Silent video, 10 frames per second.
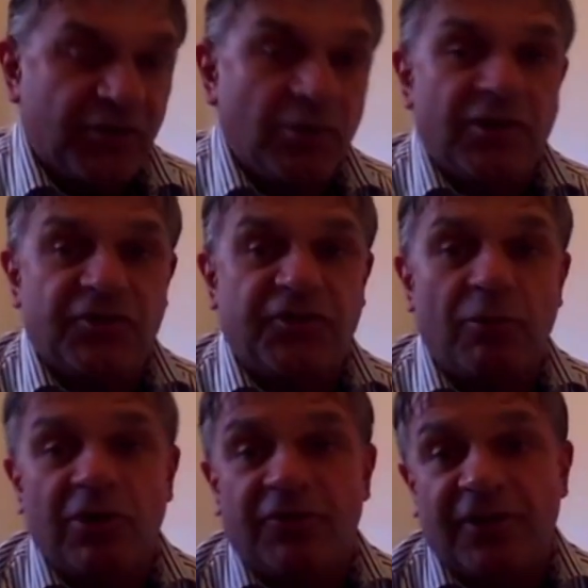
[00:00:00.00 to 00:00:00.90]
It's only a
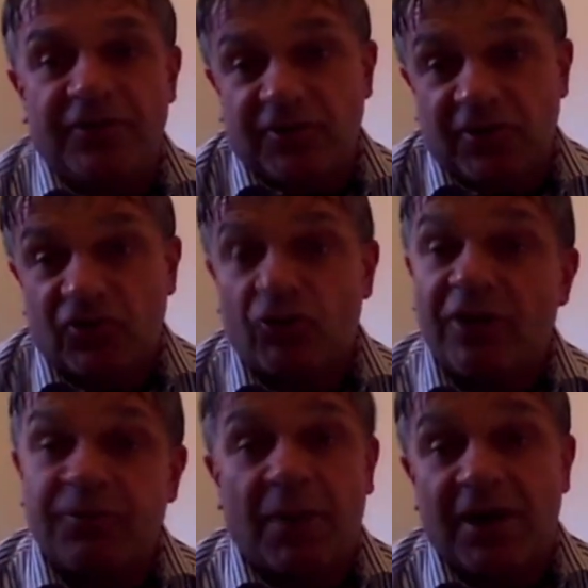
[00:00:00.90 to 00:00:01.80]
summary offence. It's a
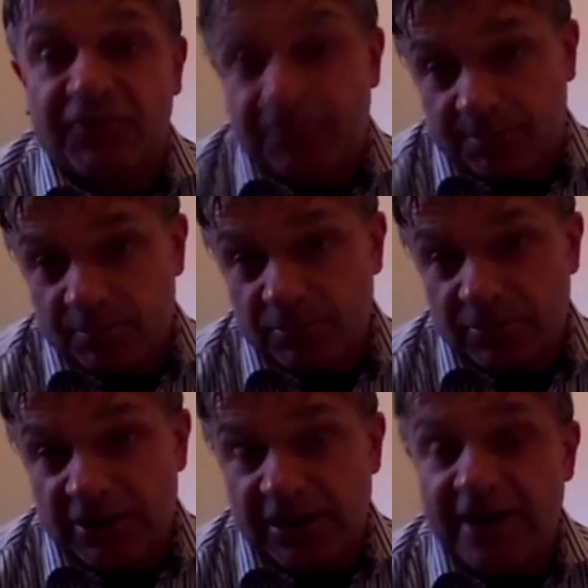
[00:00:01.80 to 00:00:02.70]
trespass
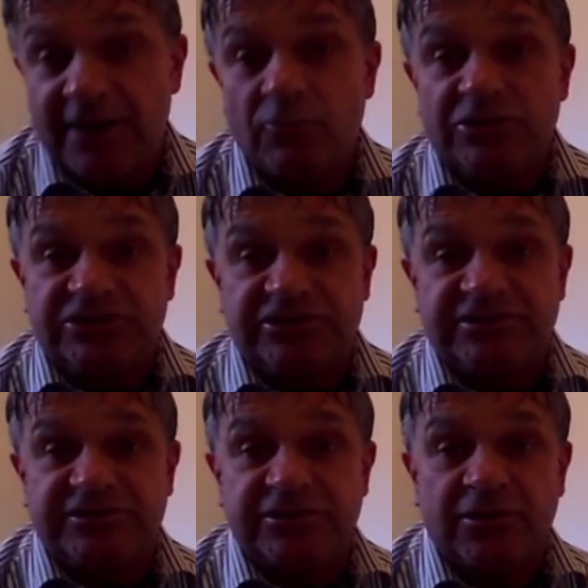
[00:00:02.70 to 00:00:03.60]
claim, which
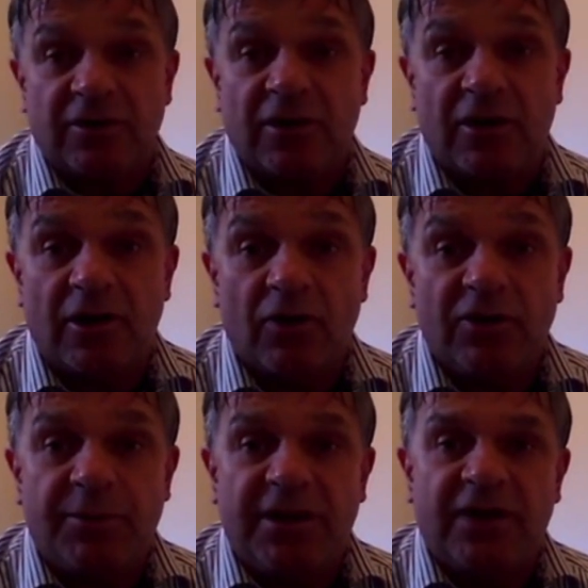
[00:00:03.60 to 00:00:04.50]
is
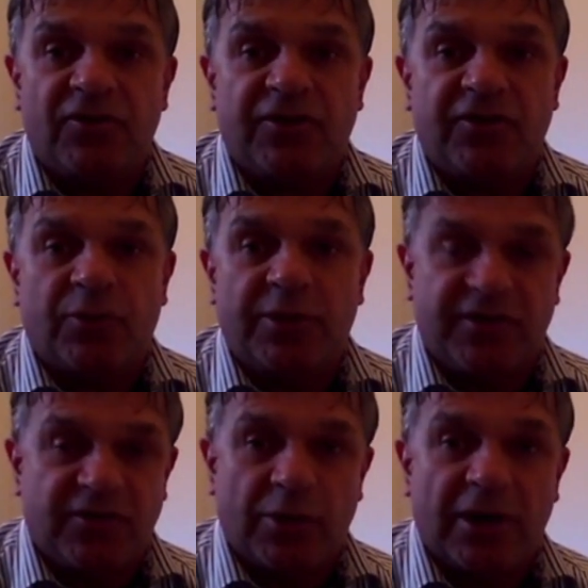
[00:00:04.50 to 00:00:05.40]
only been out since
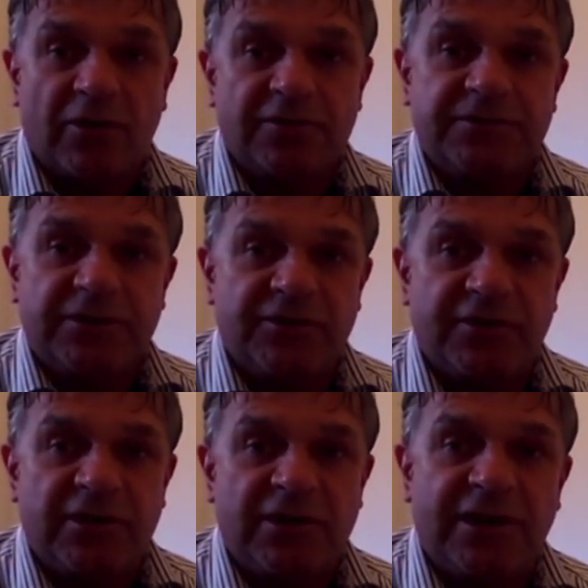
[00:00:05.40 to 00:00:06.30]
2012
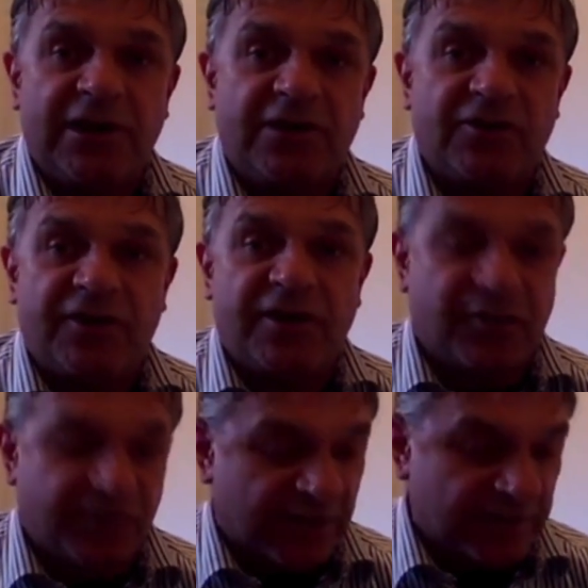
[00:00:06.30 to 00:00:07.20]
under the Legal Aid and
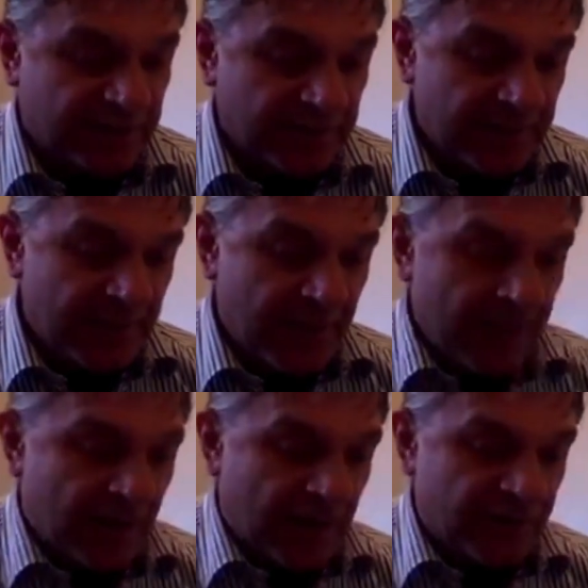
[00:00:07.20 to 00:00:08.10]
Sentencing Act.
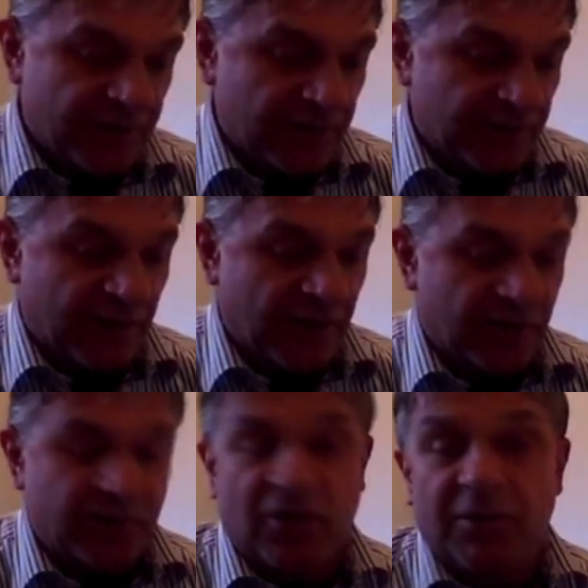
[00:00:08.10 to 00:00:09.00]
And
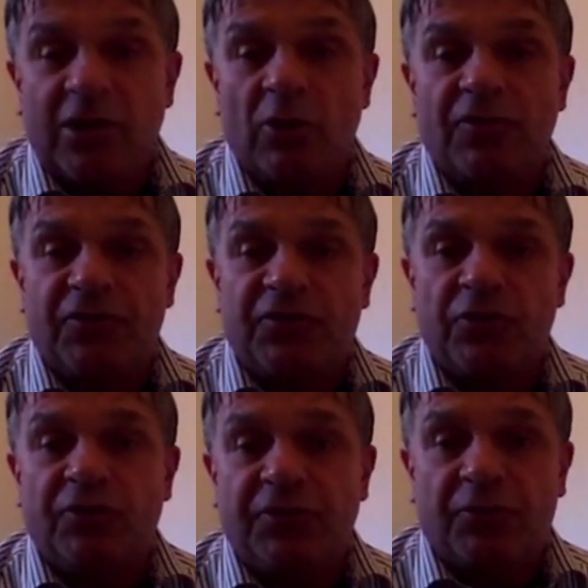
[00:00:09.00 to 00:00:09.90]
it's going to be going on for
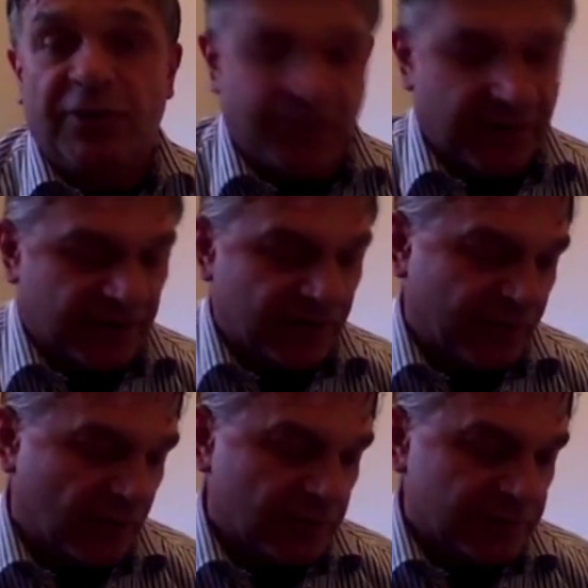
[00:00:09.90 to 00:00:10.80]
2 to 3
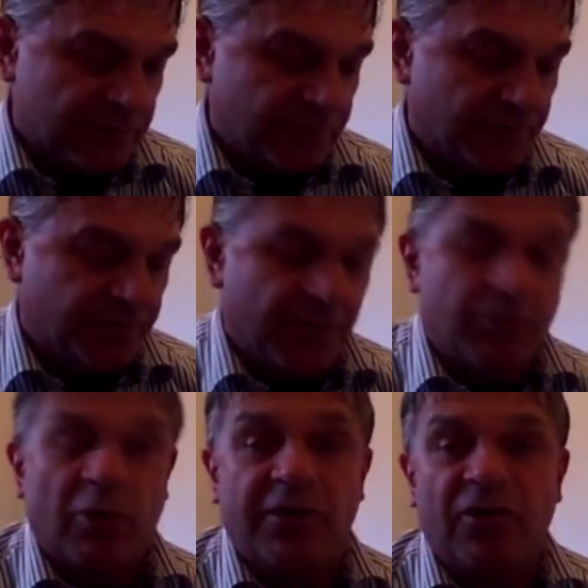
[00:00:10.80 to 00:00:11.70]
days on
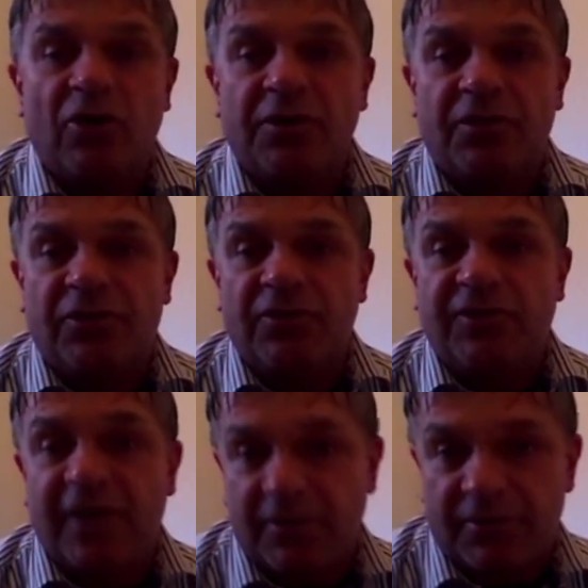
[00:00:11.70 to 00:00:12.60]
February the 9th
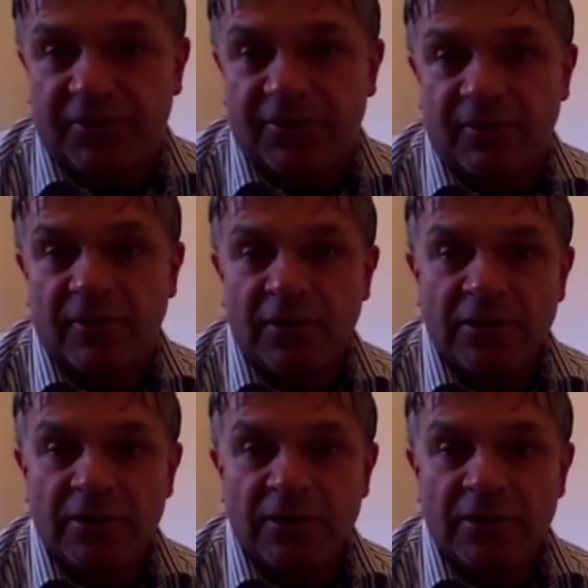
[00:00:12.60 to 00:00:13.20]
and 10th.